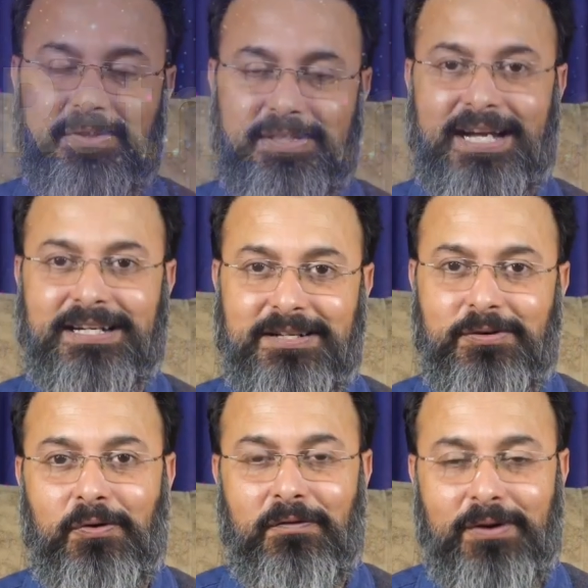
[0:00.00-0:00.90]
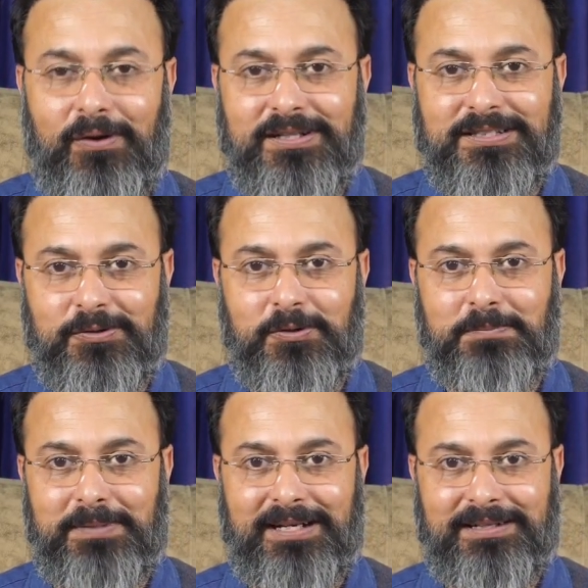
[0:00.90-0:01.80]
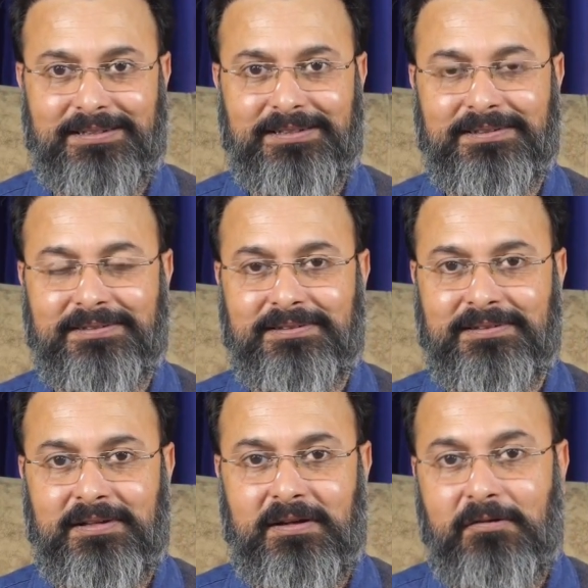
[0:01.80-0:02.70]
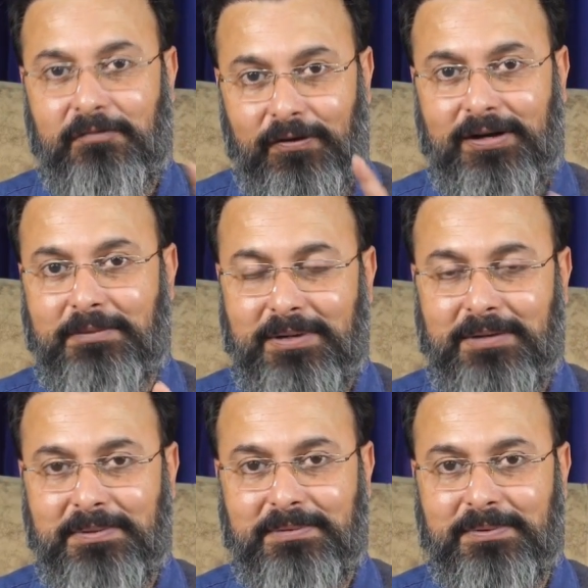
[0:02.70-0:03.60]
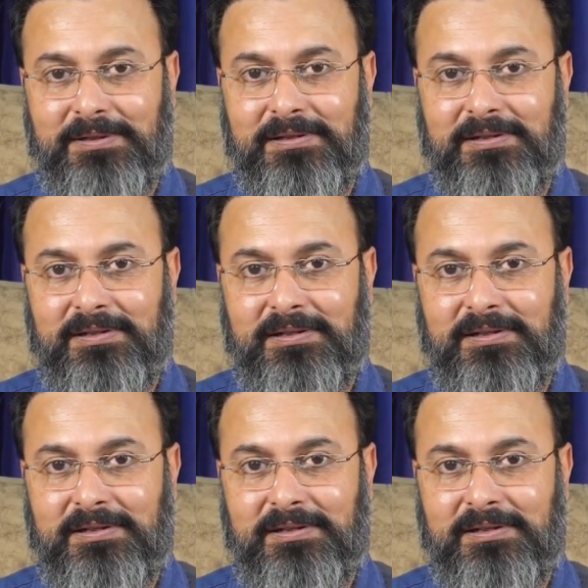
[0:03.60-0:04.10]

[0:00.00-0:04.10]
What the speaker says: So Saturn overall is a good planet for Libra people.